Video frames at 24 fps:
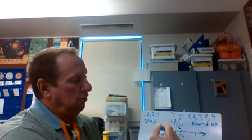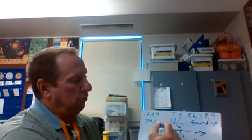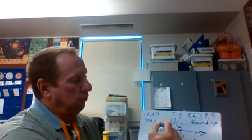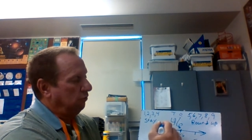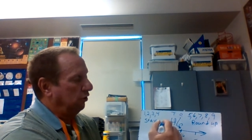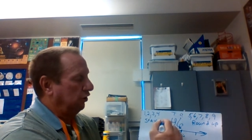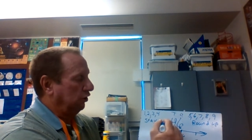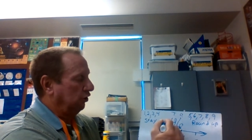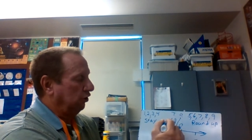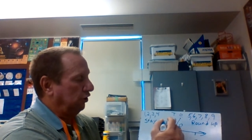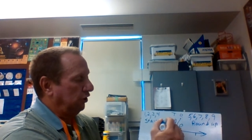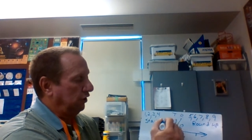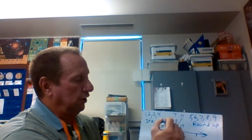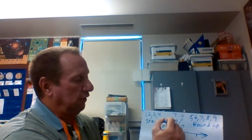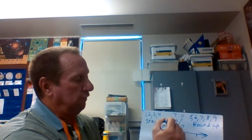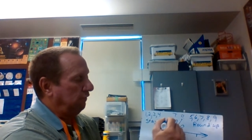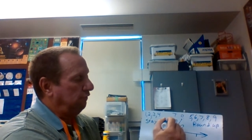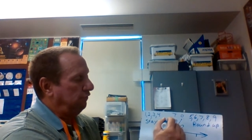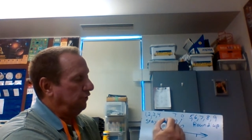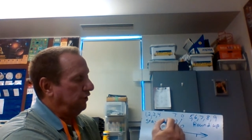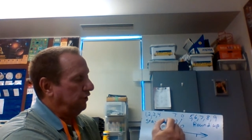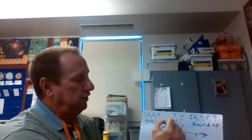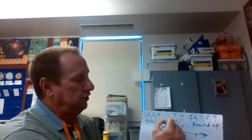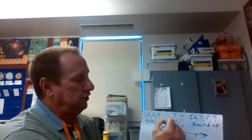We're going to
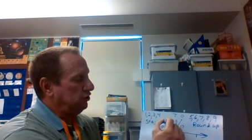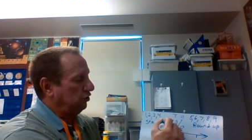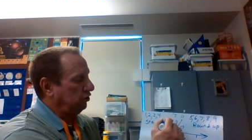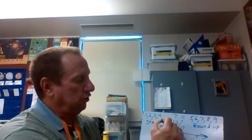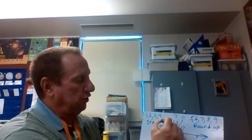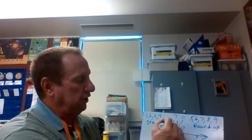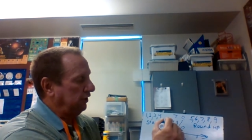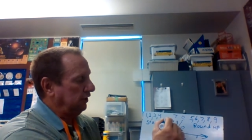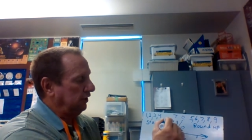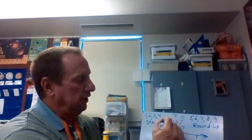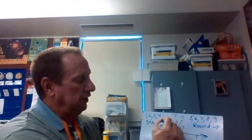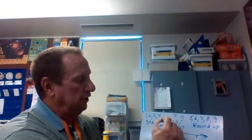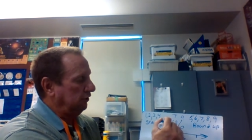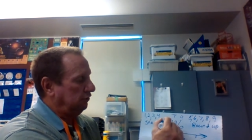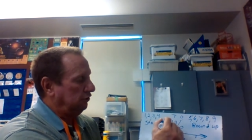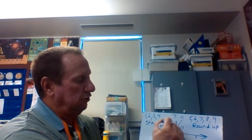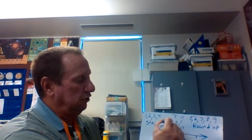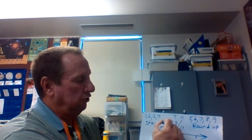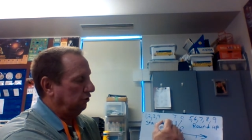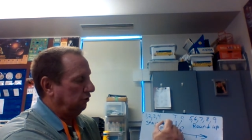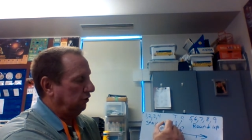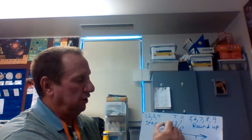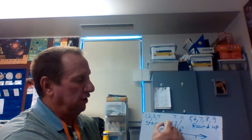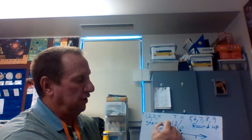eventually get
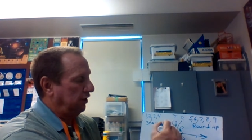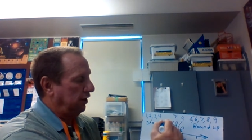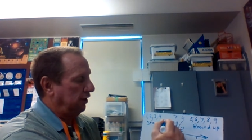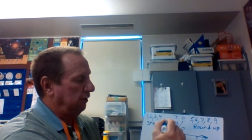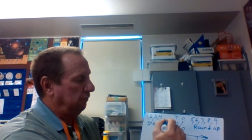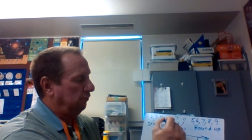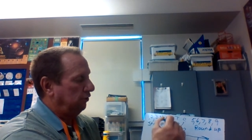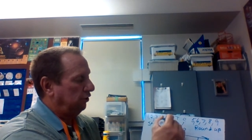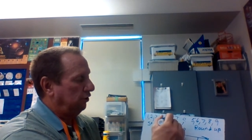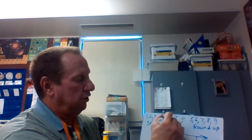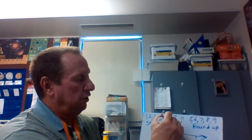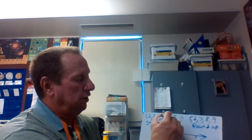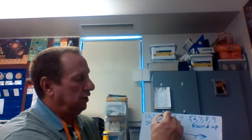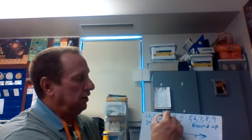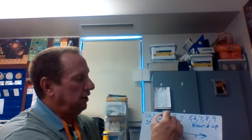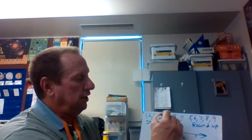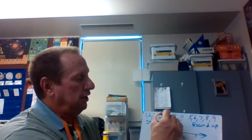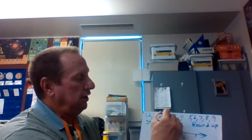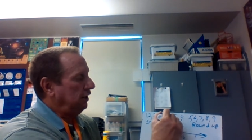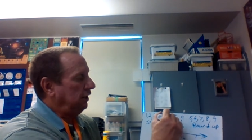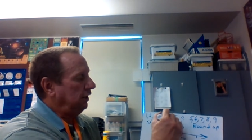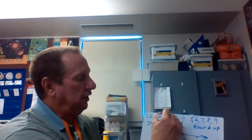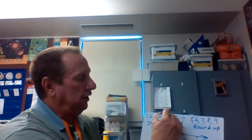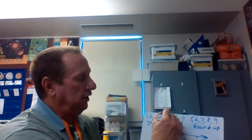to a number
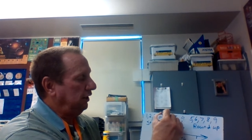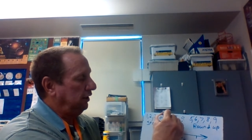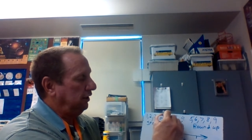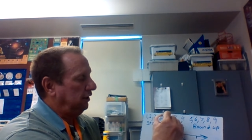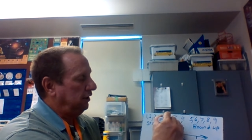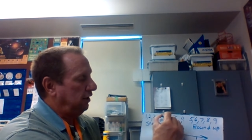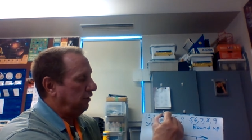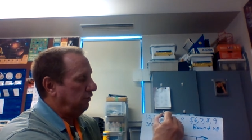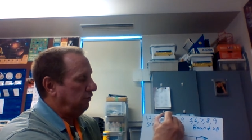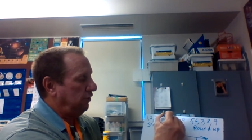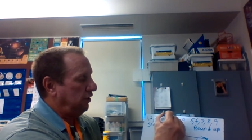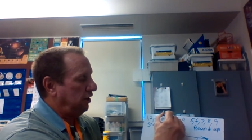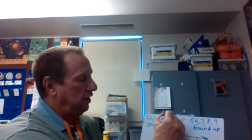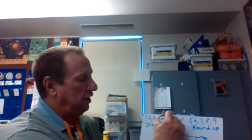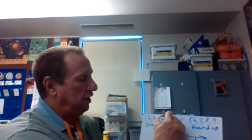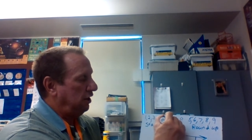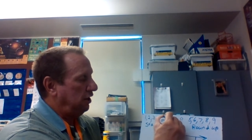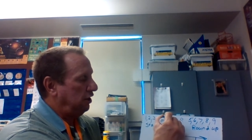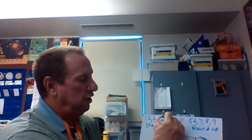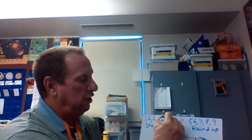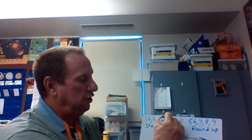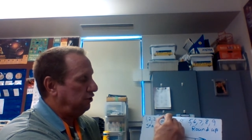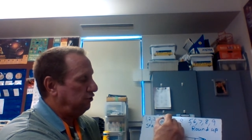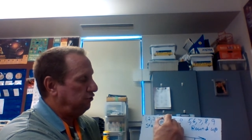in the
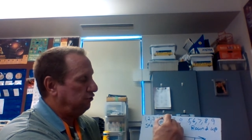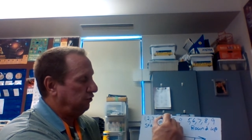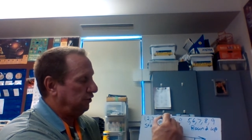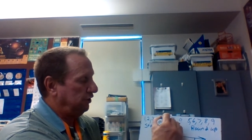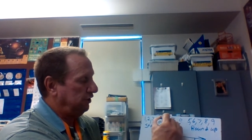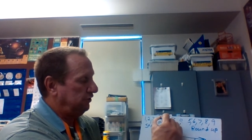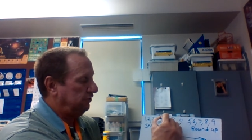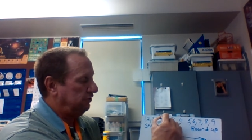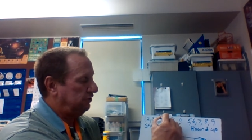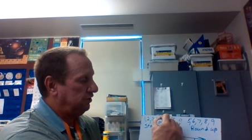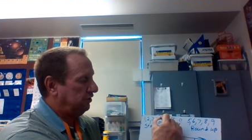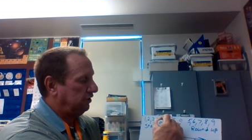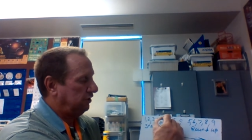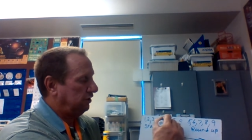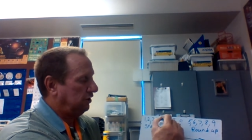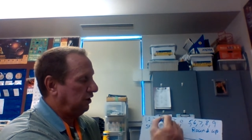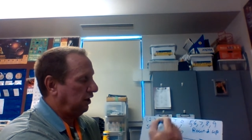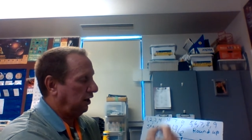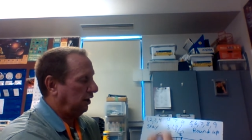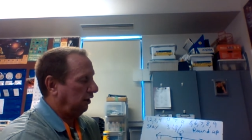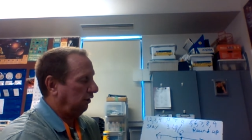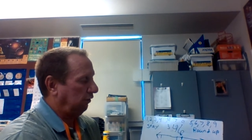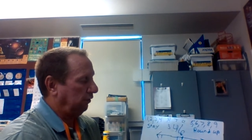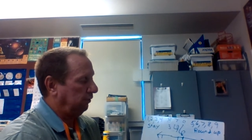hundreds
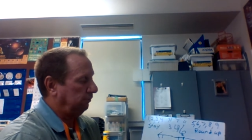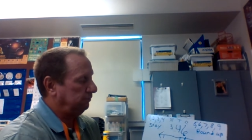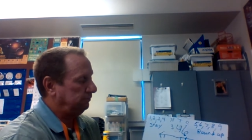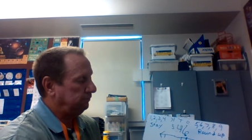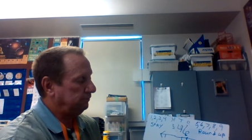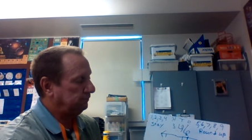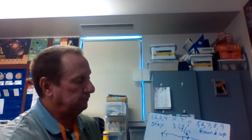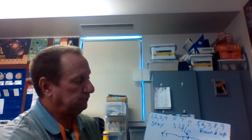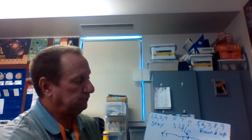column.